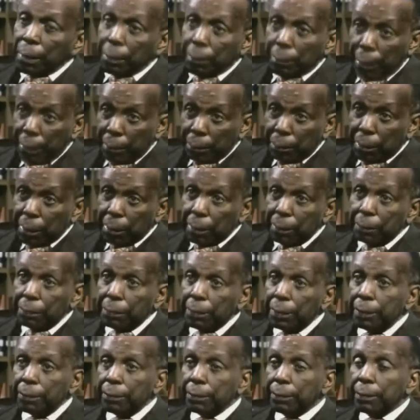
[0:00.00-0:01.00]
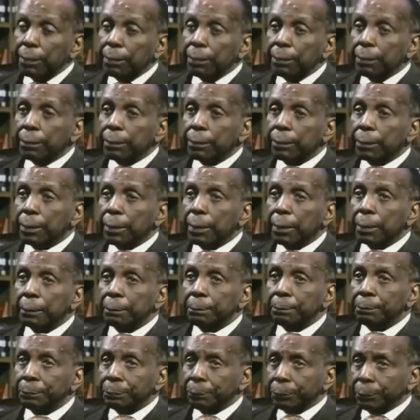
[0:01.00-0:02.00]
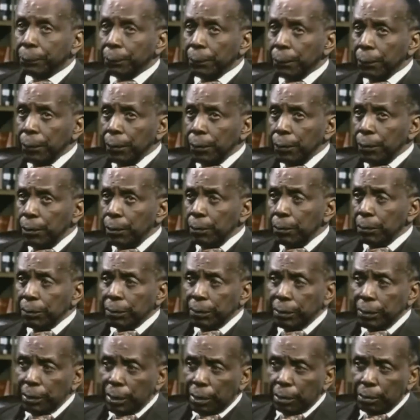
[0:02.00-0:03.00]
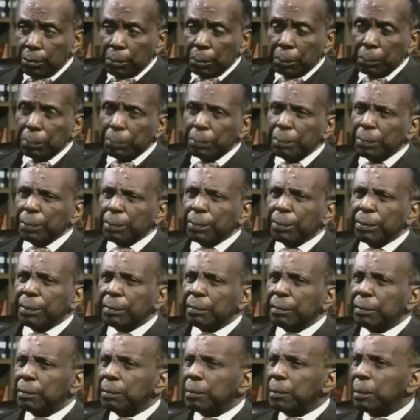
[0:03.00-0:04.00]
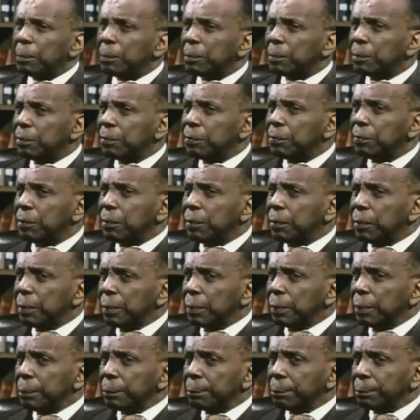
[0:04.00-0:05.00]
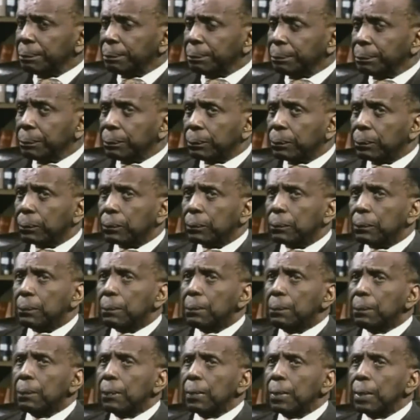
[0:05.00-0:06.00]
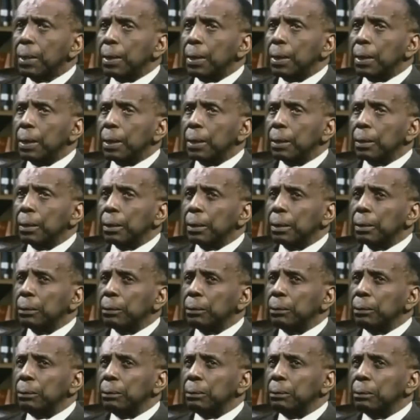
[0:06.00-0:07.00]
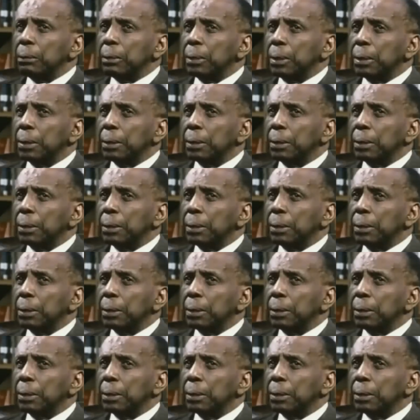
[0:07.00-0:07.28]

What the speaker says: grandmother, for instance, who was a young woman when the Civil War was fought, and who